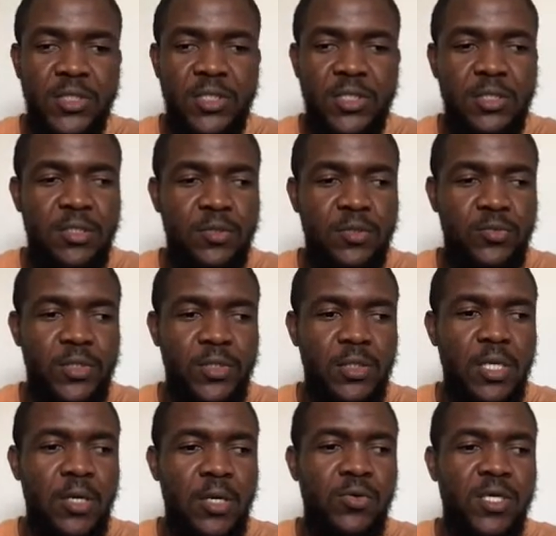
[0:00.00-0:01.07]
stay with
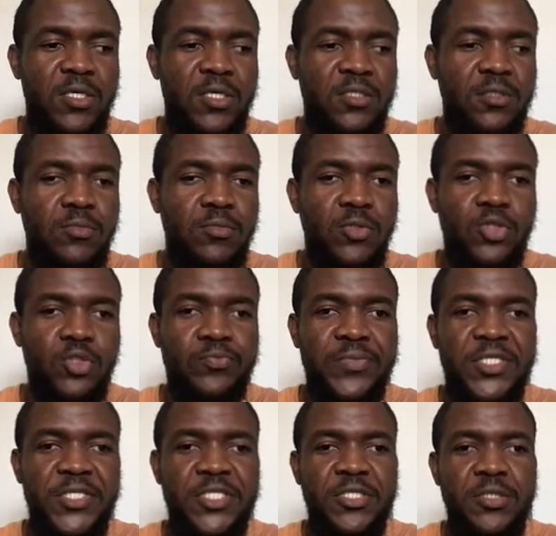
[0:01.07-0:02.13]
our Ansible
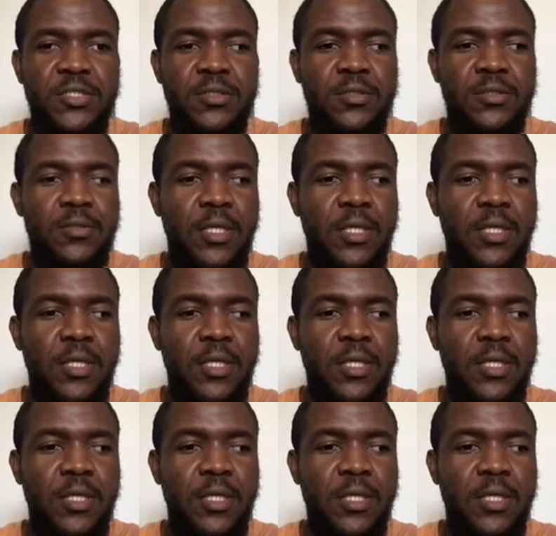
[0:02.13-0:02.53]
automation